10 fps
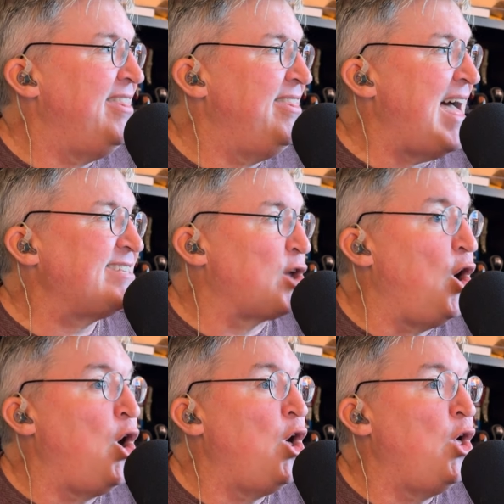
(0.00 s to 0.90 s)
that's
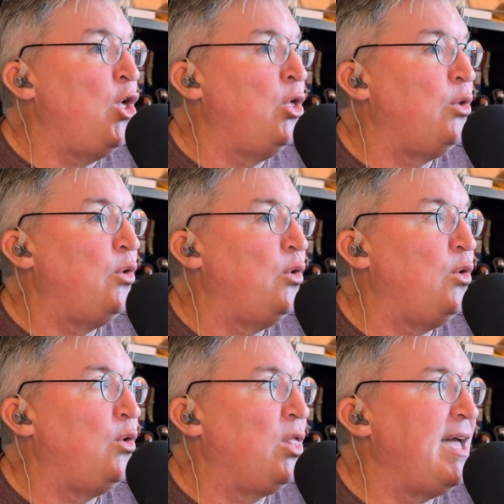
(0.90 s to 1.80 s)
all
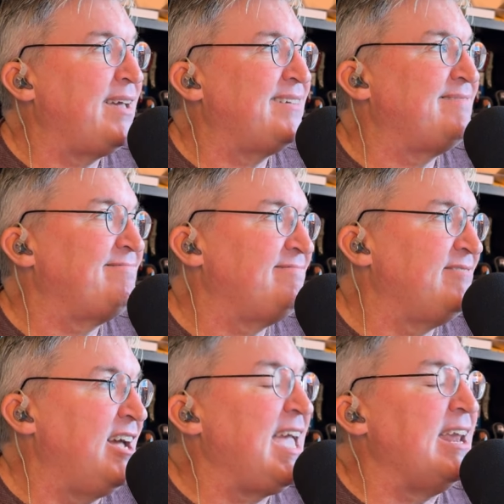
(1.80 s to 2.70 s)
like
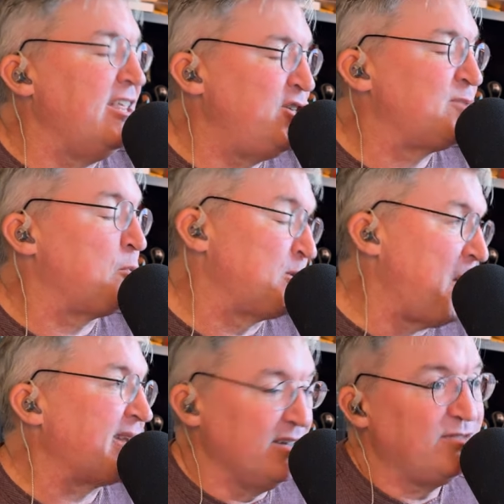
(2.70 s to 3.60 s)
again, just
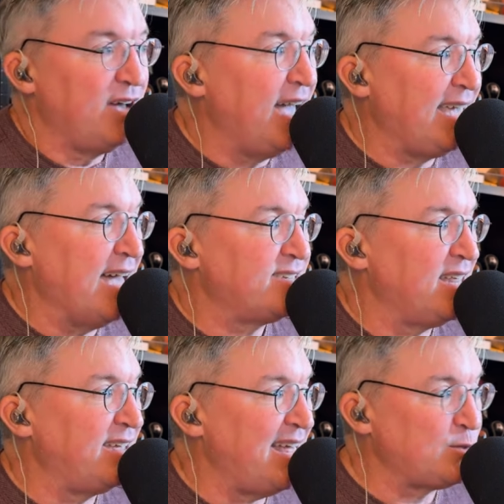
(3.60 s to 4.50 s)
perspective, I guess. Mm-hmm.
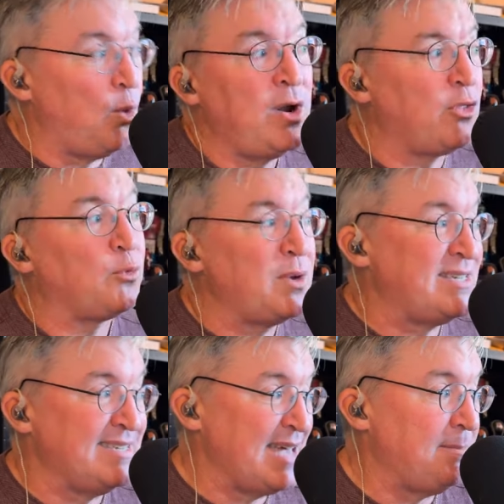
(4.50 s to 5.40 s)
Like that's one of the
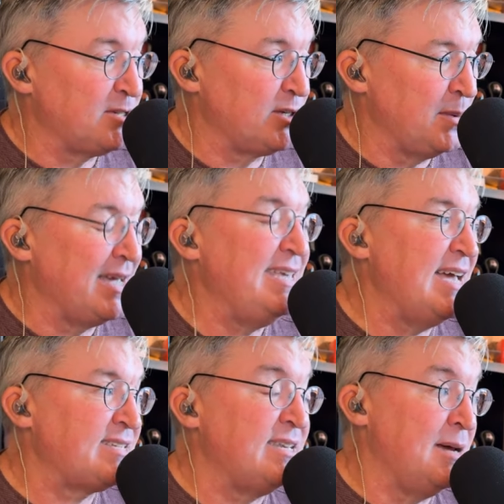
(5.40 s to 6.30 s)
reasons Apple's doing it.
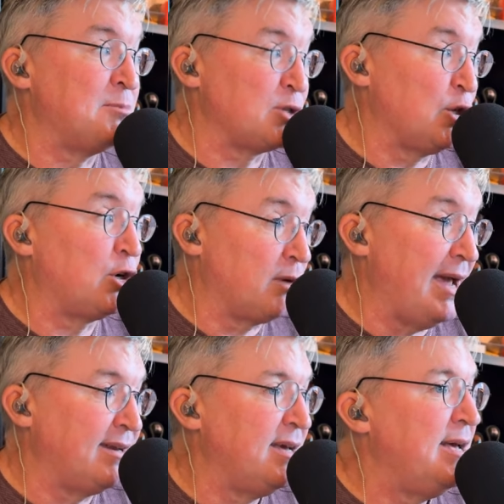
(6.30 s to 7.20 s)
Yes, the numbers look
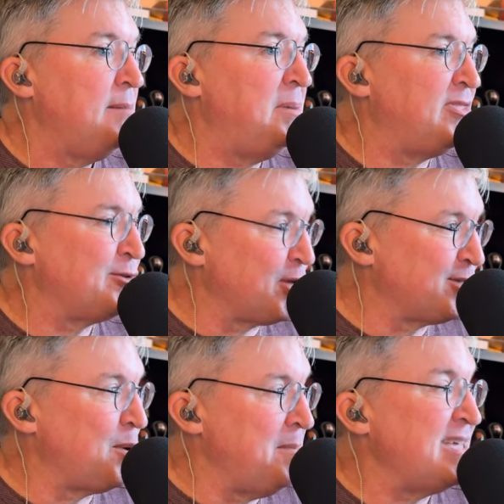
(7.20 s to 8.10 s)
great, but there's
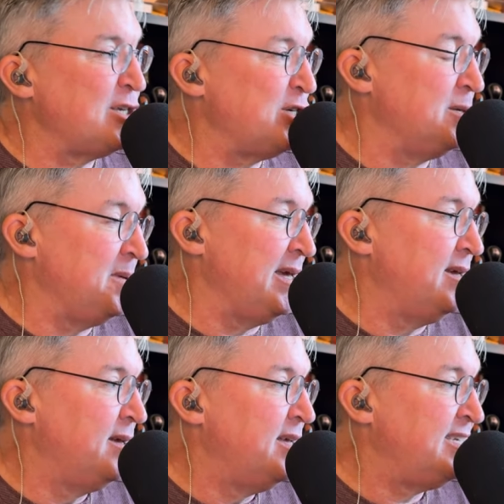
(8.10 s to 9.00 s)
also a message to be
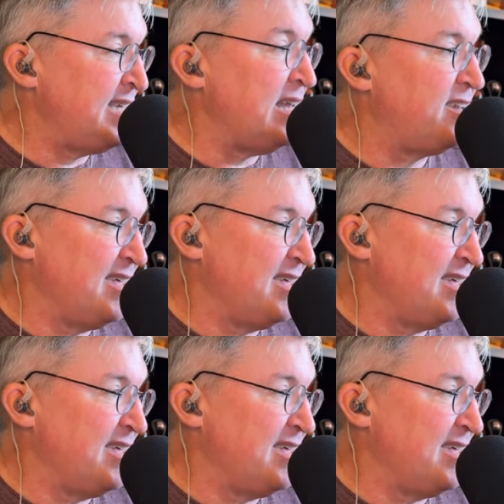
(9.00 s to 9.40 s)
sent